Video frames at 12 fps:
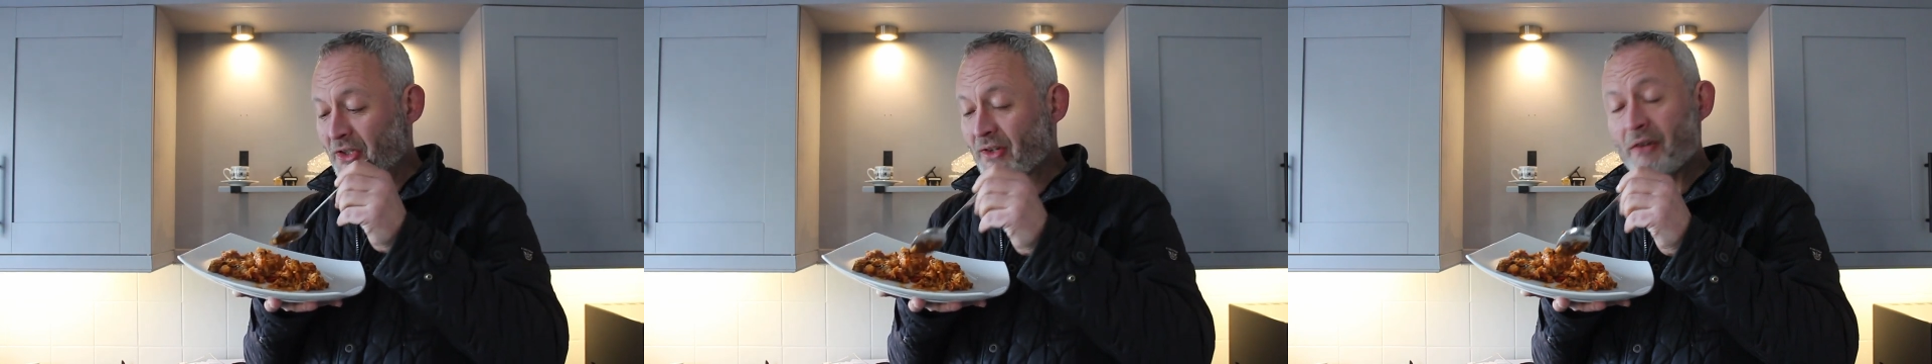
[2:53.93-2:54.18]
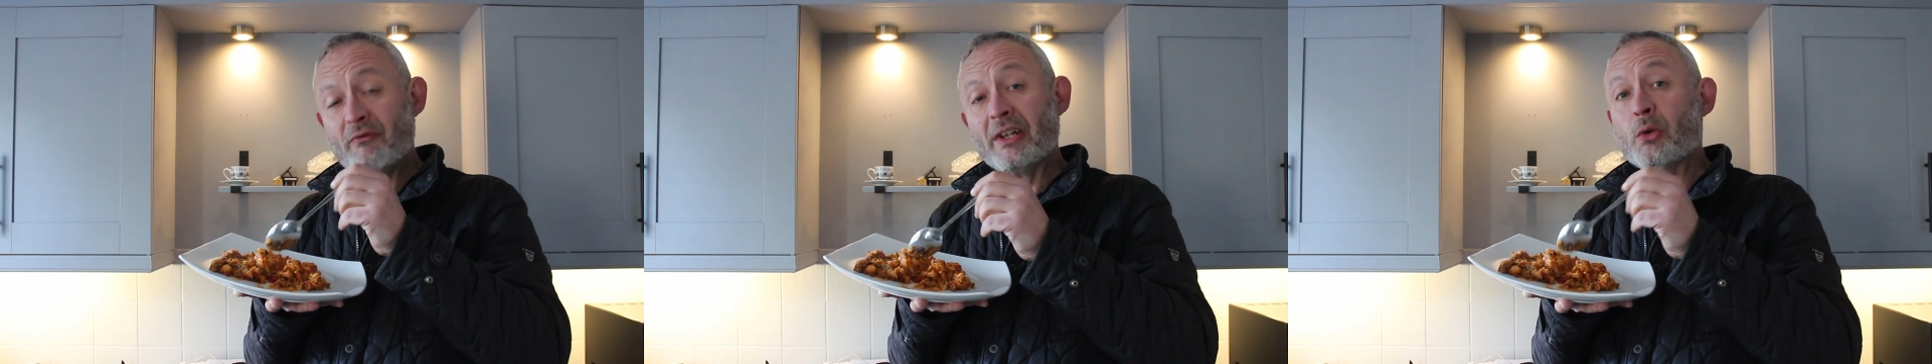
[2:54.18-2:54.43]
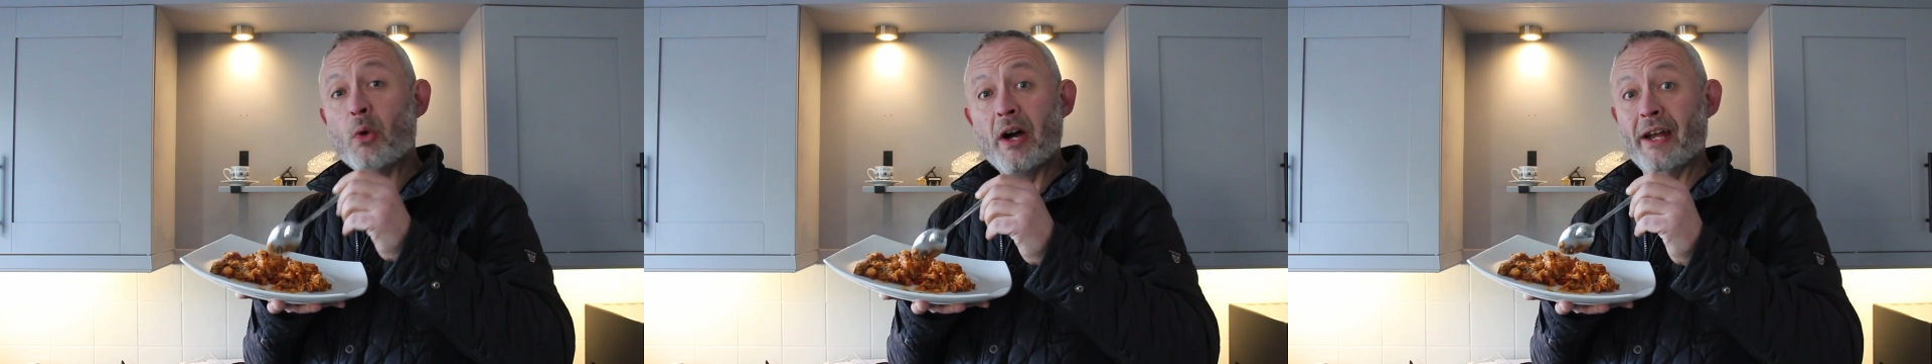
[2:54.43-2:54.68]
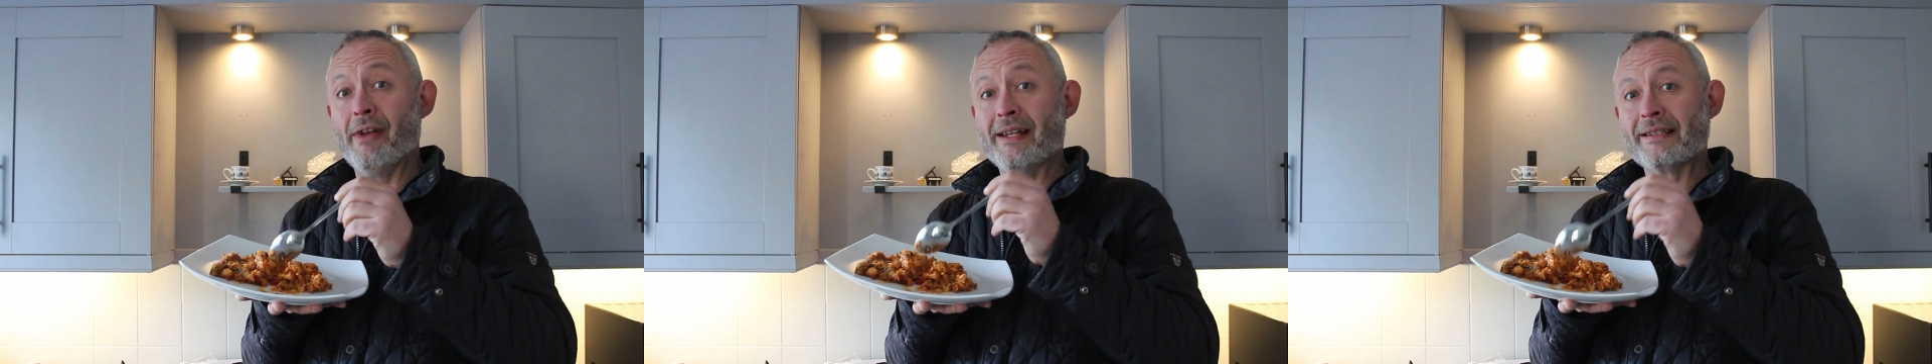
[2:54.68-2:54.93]
you don't
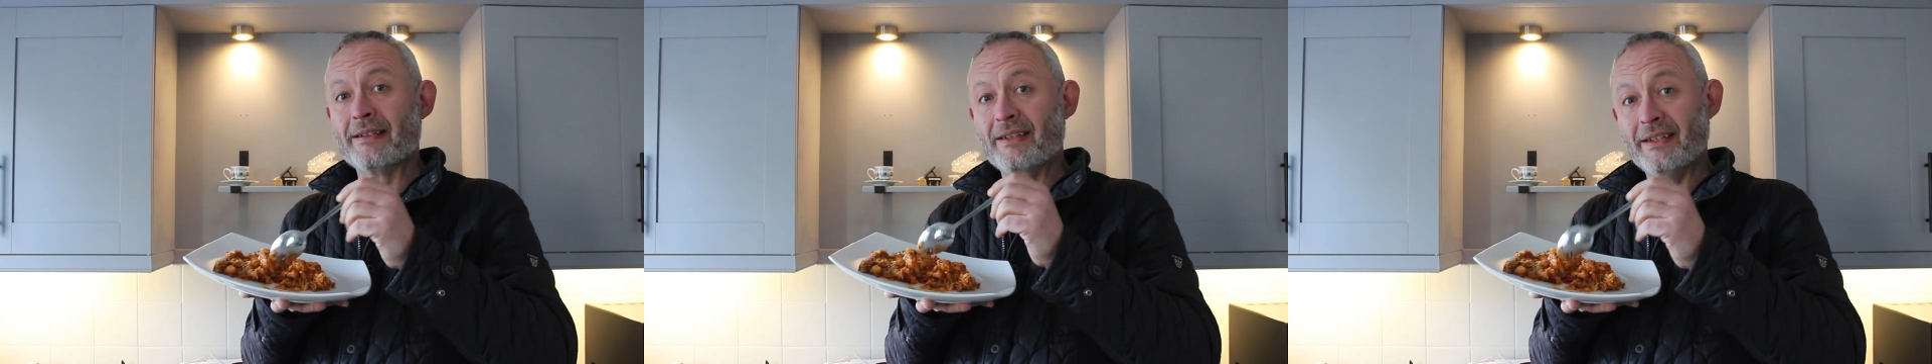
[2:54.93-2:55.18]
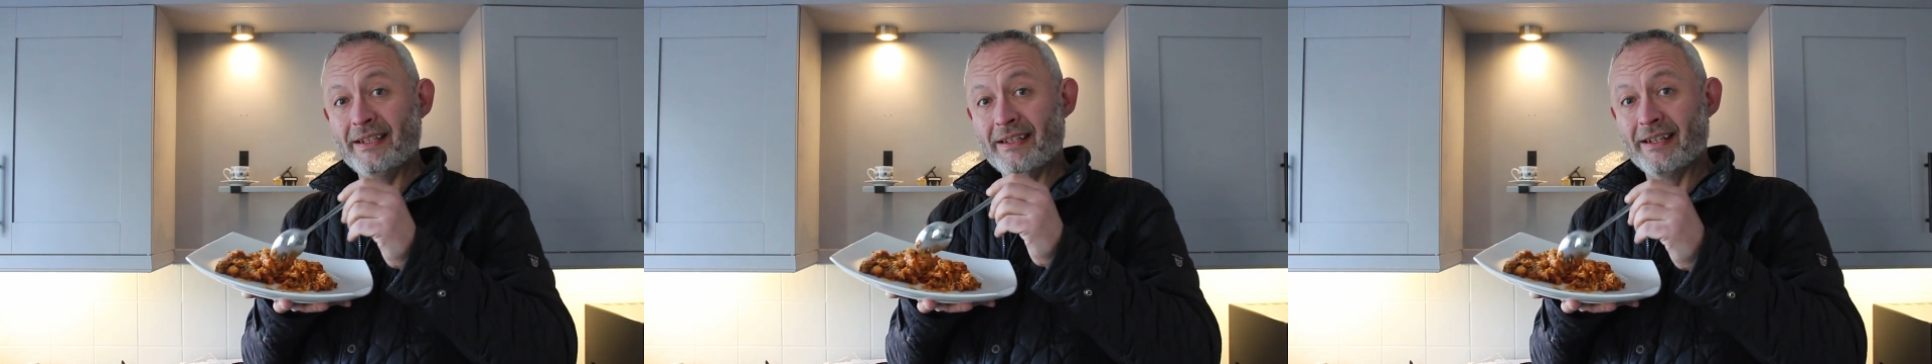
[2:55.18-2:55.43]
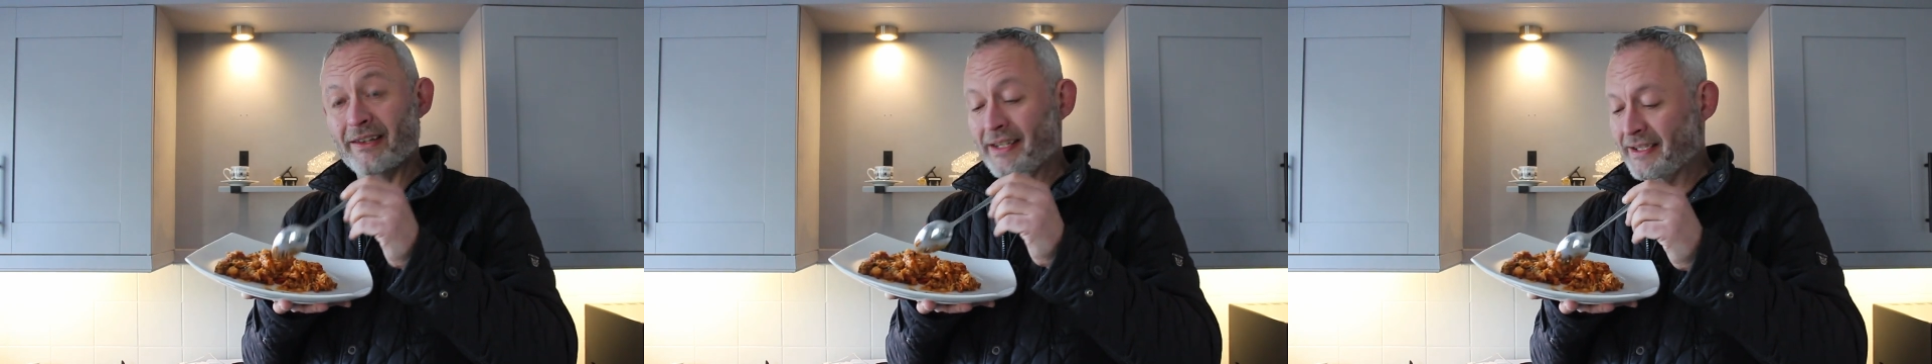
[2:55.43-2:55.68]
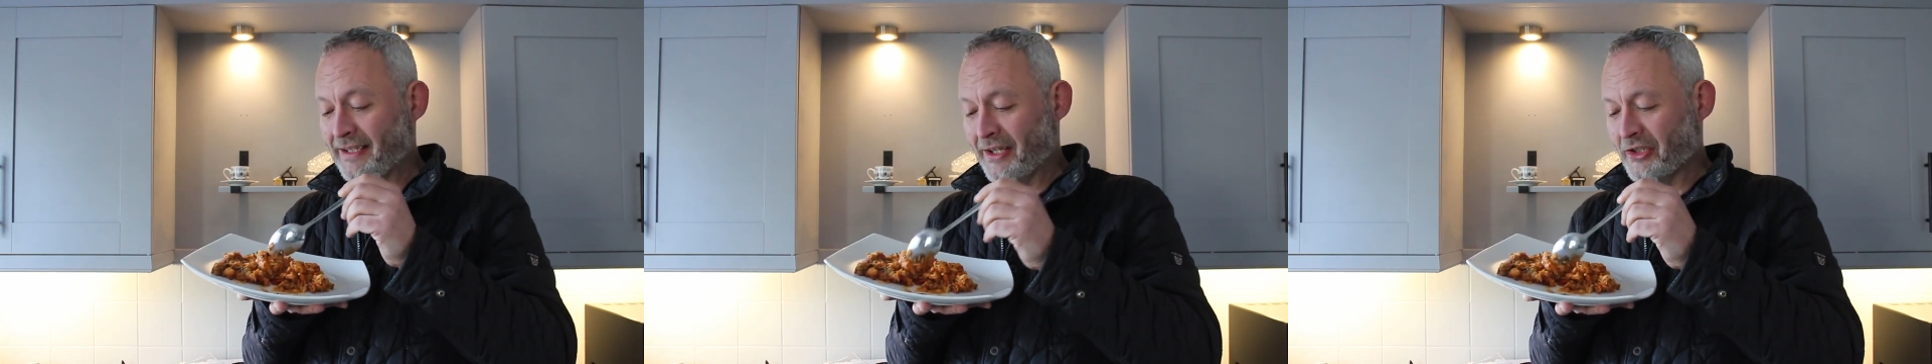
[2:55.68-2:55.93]
require it on
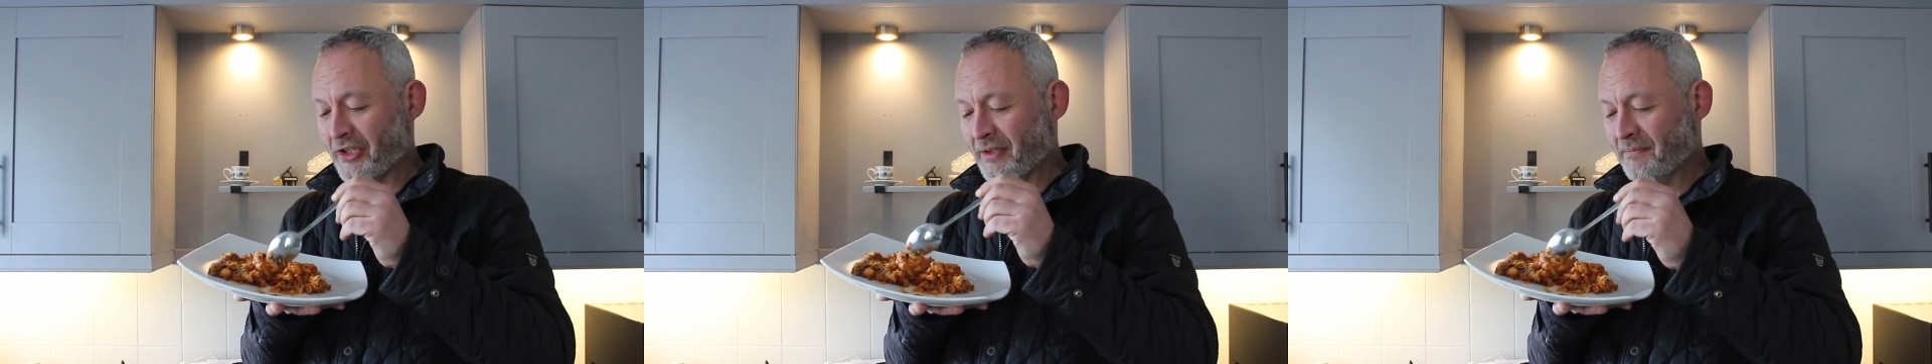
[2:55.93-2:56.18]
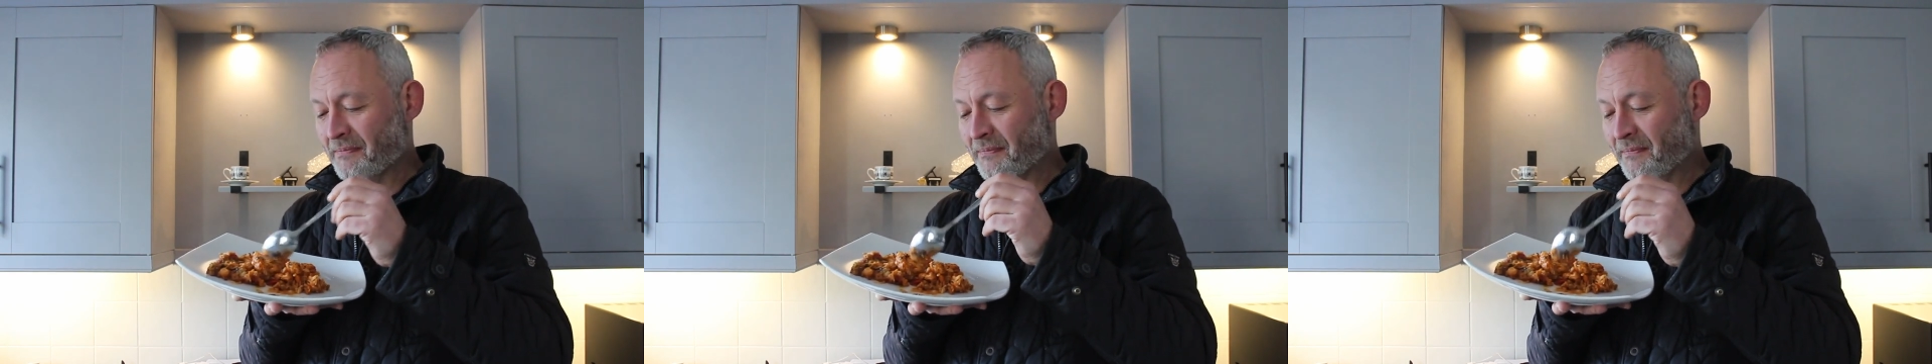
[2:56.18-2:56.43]
this dish.